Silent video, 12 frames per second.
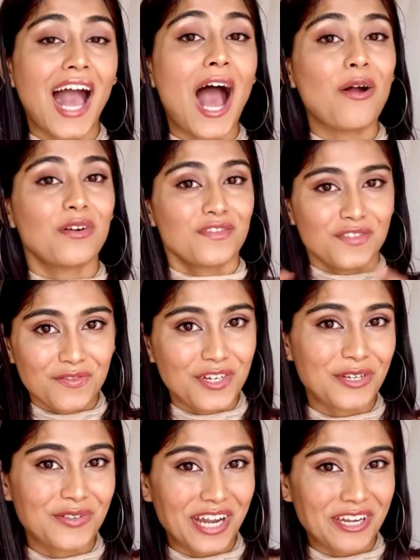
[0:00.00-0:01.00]
out of the
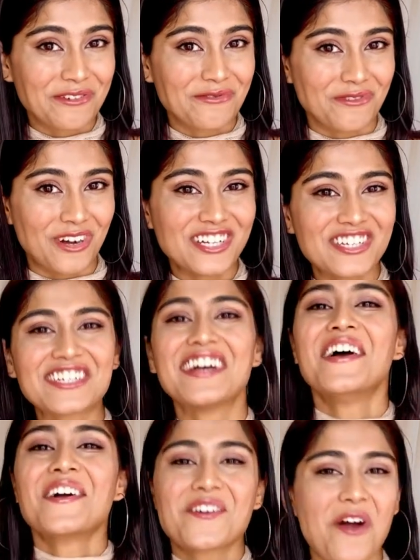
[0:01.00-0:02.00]
video that you watched,
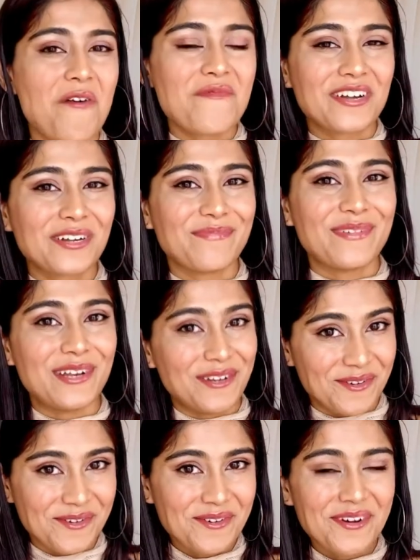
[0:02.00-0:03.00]
comment
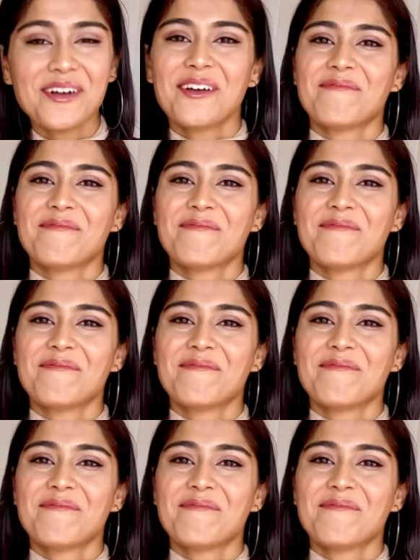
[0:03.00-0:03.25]
below.